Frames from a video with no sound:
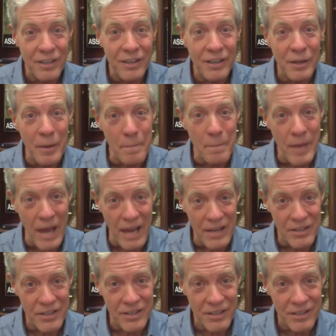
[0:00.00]
bet,
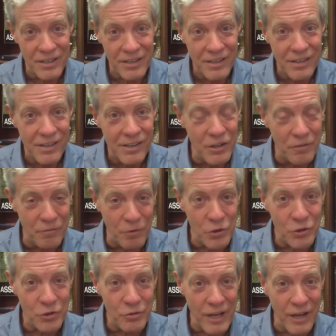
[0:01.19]
the first two
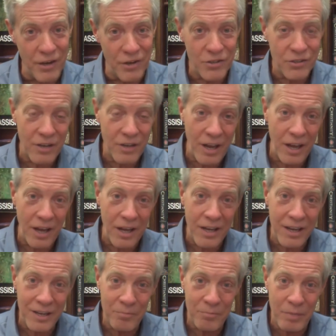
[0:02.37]
letters, A and
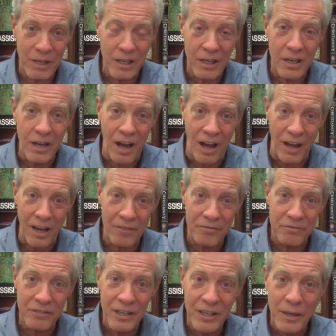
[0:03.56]
B, aleph,
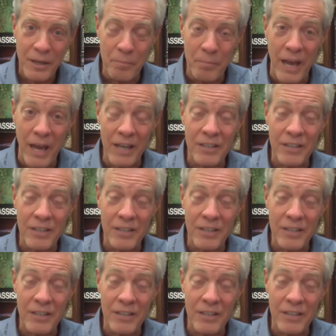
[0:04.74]
bet,